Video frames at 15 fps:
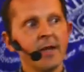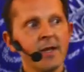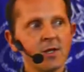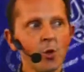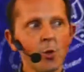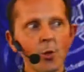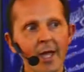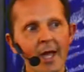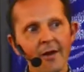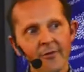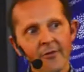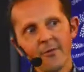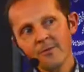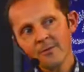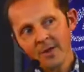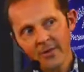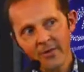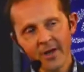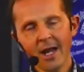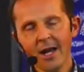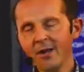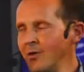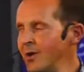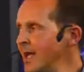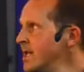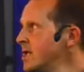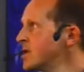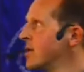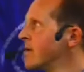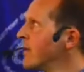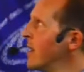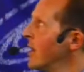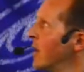So we have, in the calculation,